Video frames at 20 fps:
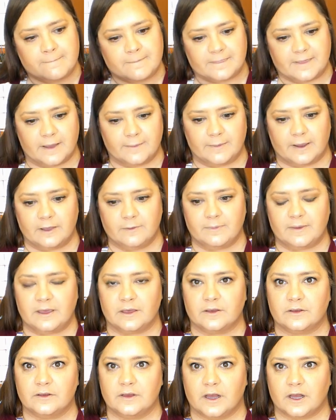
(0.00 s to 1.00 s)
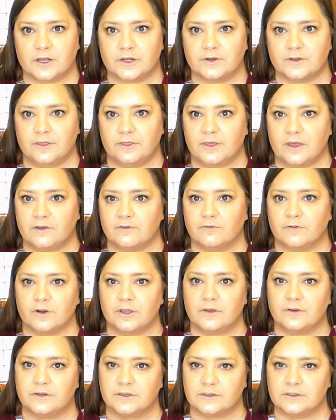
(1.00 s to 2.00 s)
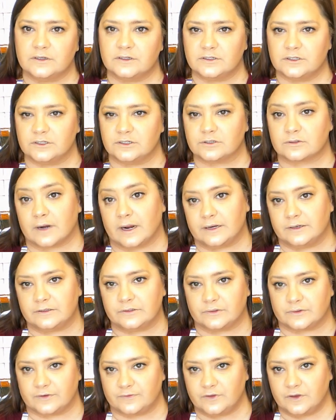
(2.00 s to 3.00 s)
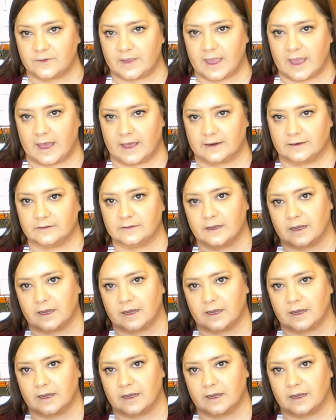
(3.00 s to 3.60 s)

That might be a good thing for you to try to do if you can,